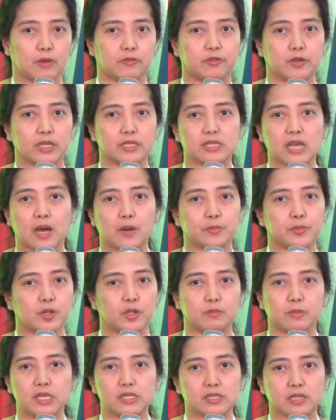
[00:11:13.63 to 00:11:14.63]
For
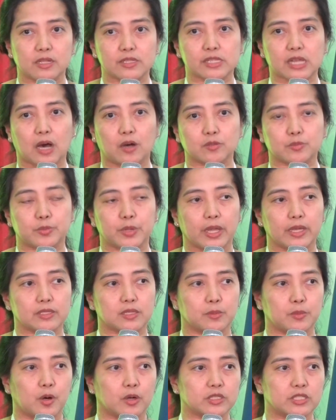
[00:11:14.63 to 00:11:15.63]
example, measles
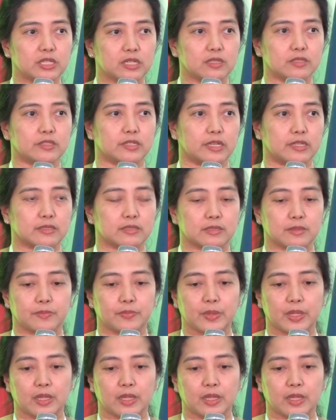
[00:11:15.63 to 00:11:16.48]
outbreaks among children.